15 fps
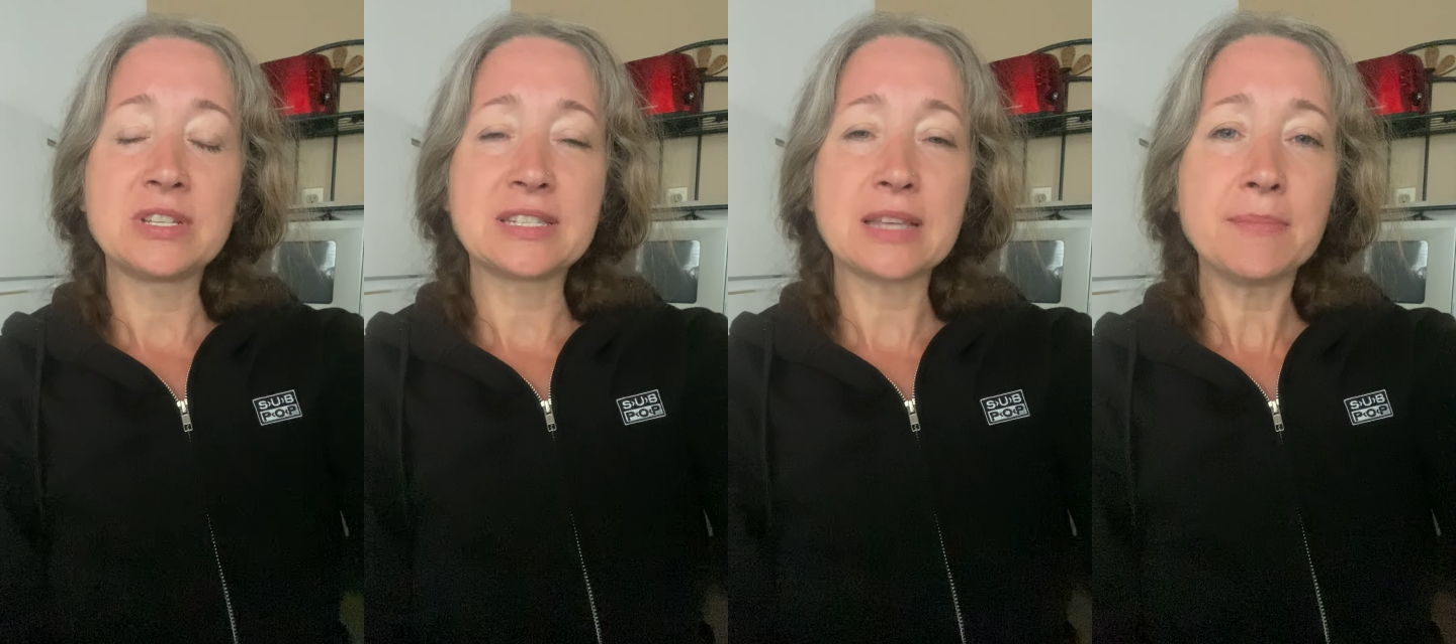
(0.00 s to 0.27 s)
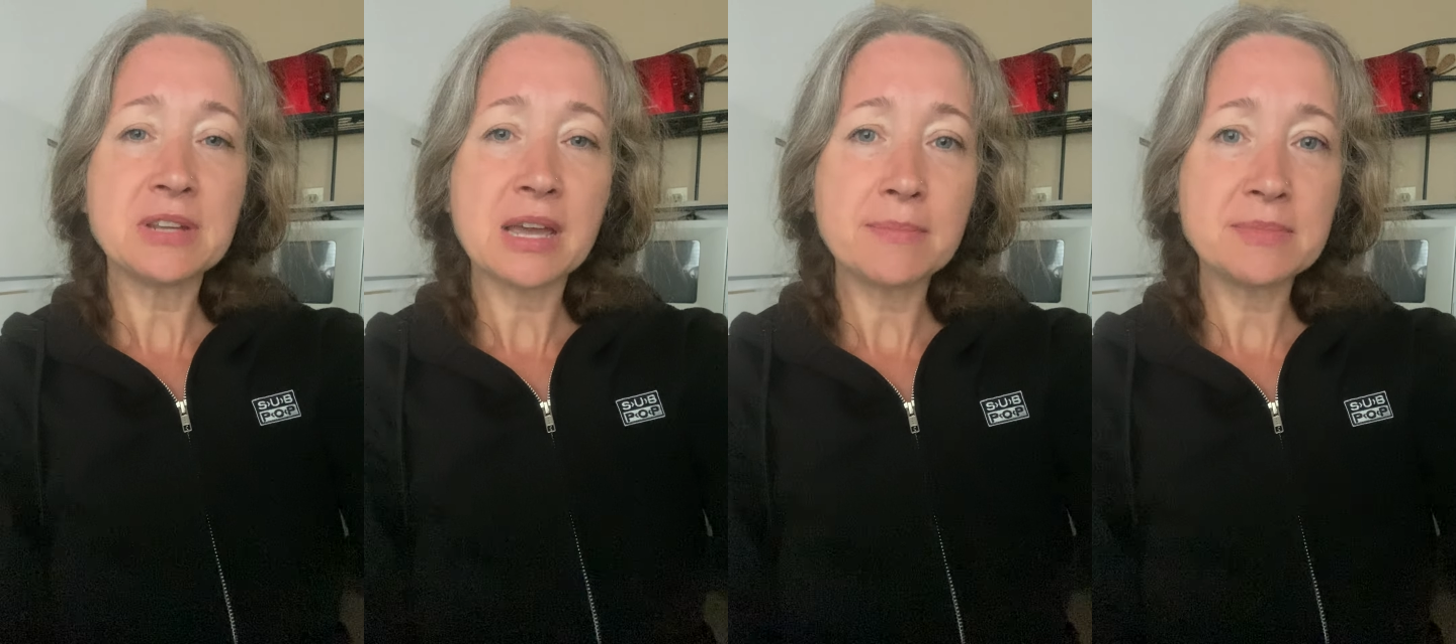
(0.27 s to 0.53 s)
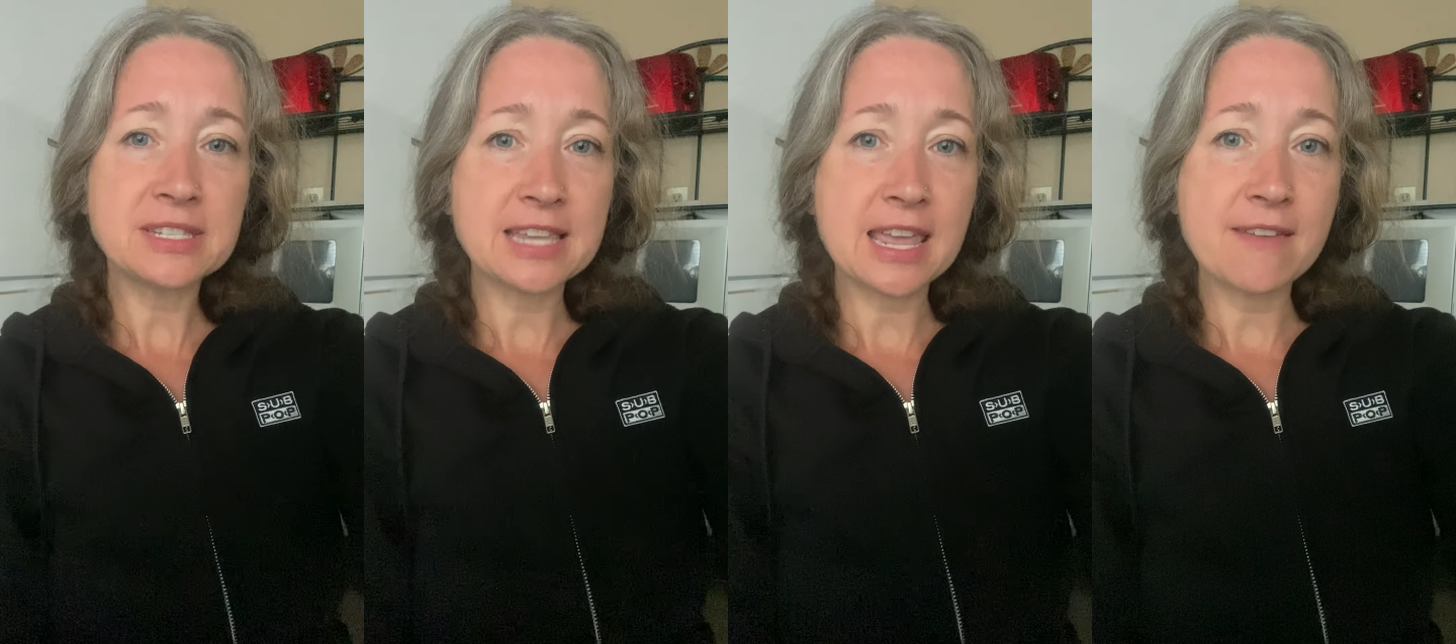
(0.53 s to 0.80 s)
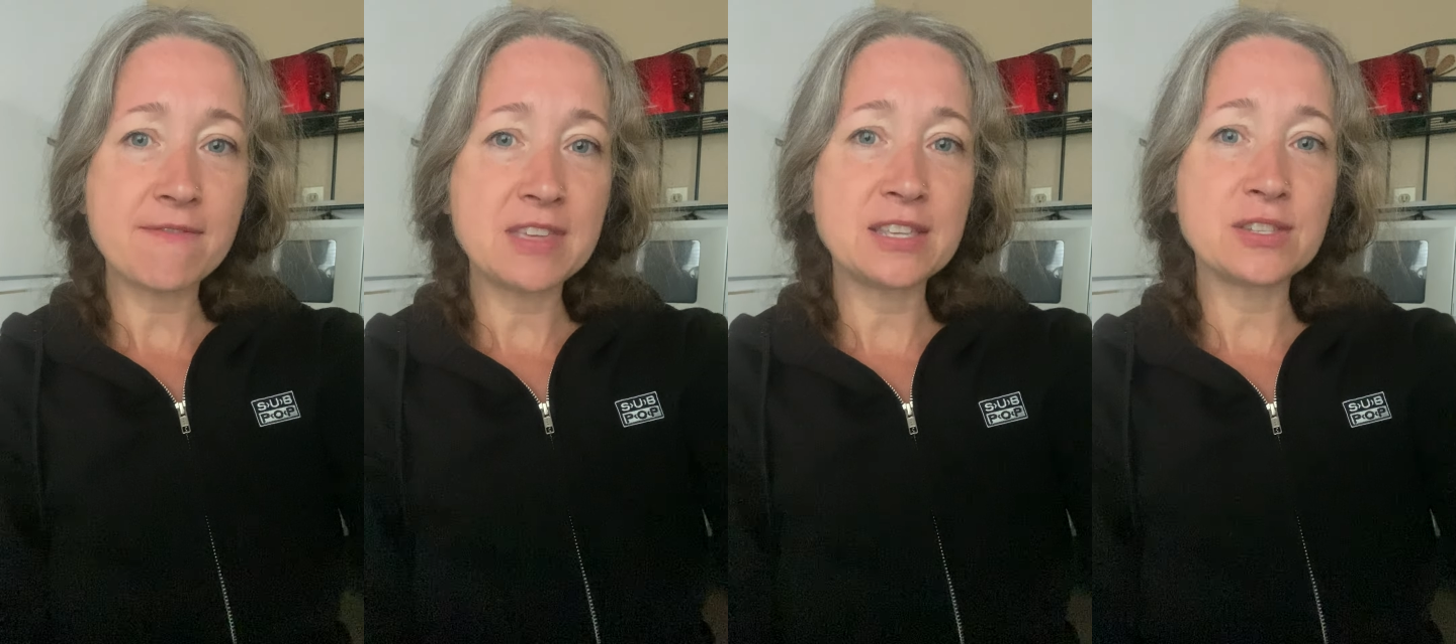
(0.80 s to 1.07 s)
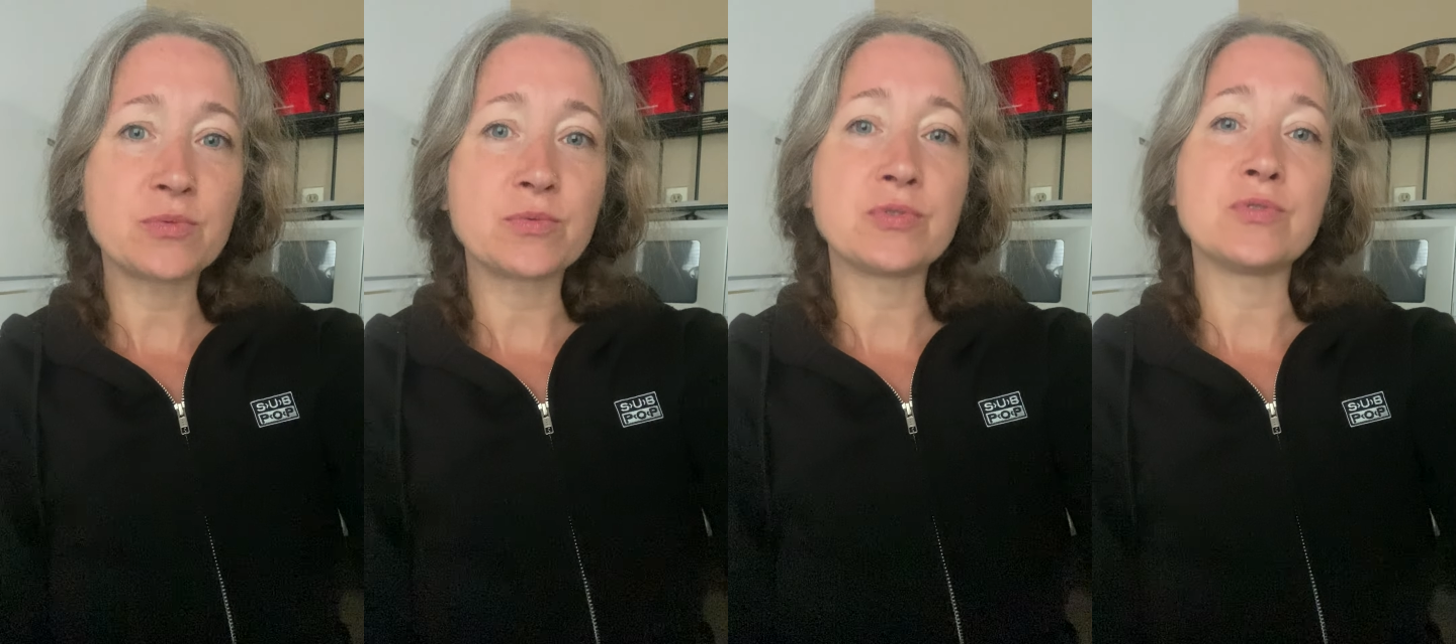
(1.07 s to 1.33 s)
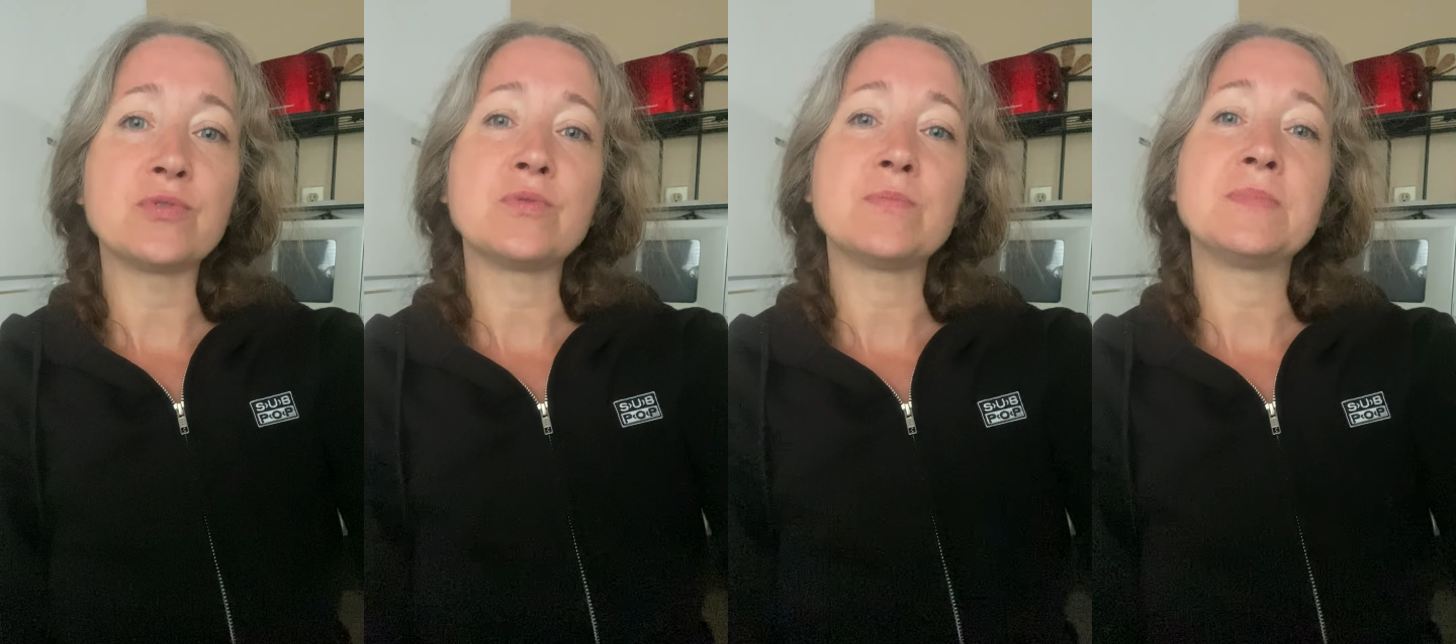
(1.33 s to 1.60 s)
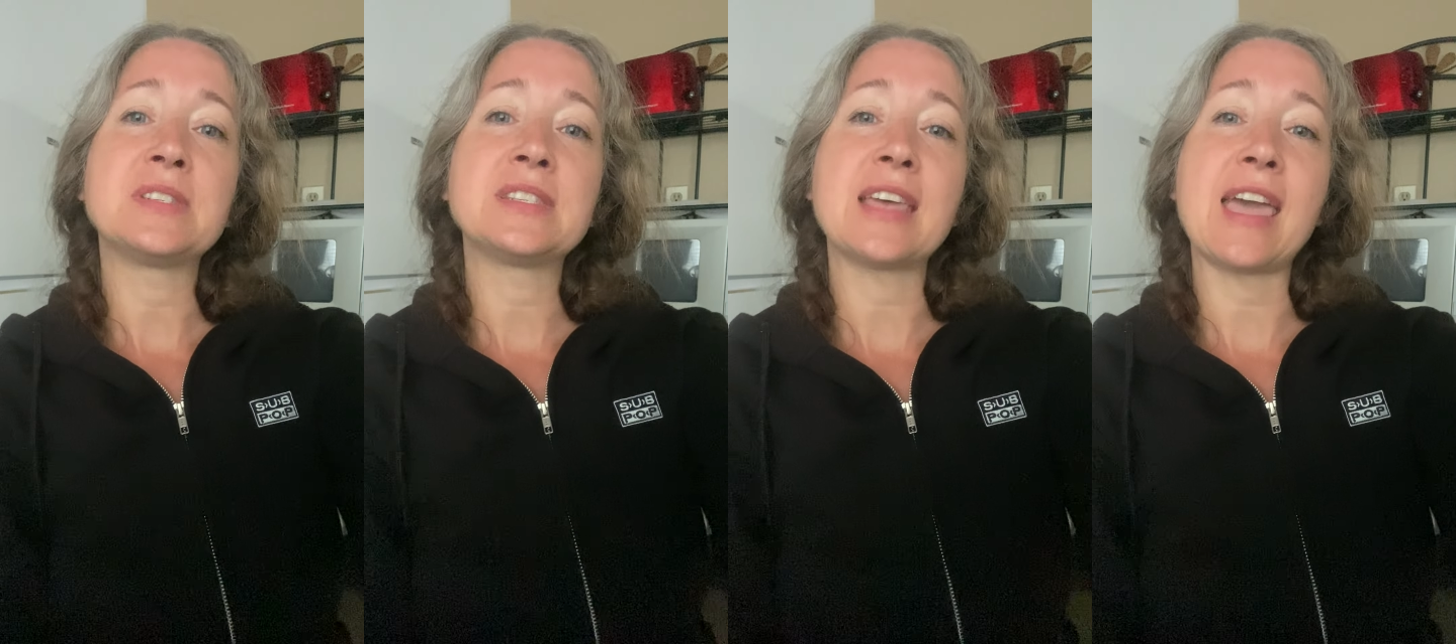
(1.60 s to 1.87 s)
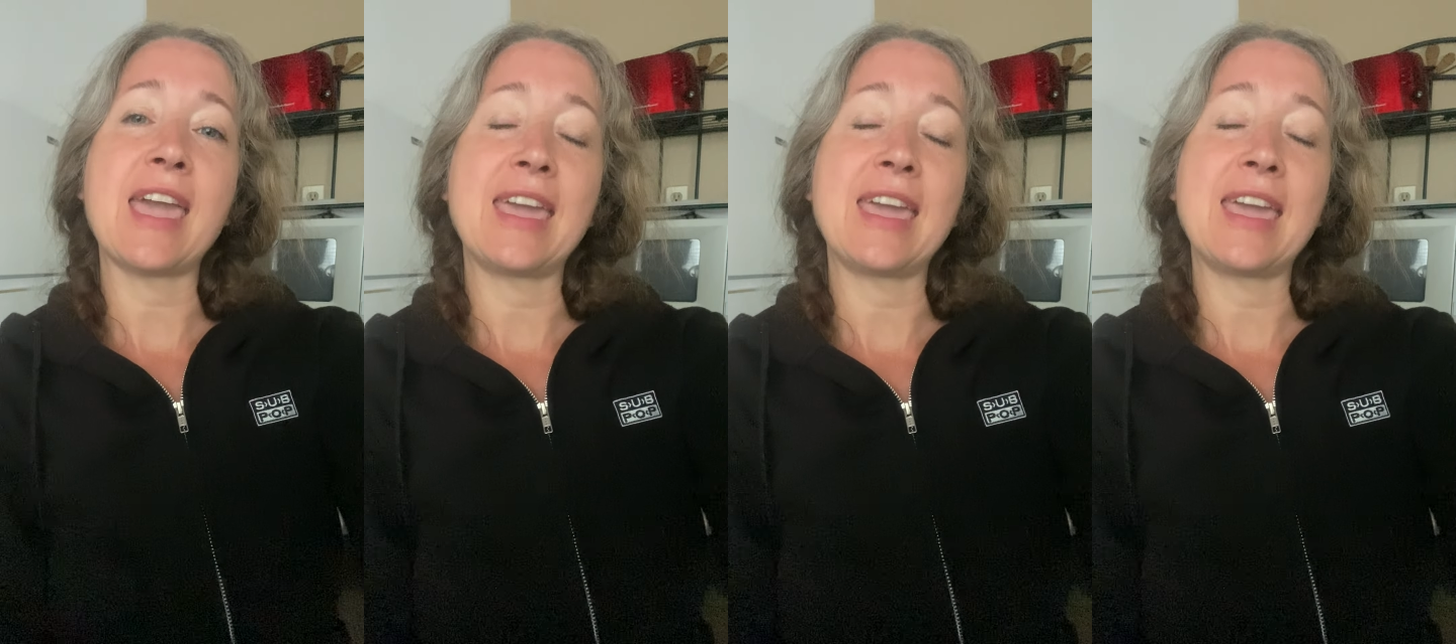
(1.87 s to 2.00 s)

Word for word: sometimes save these rooms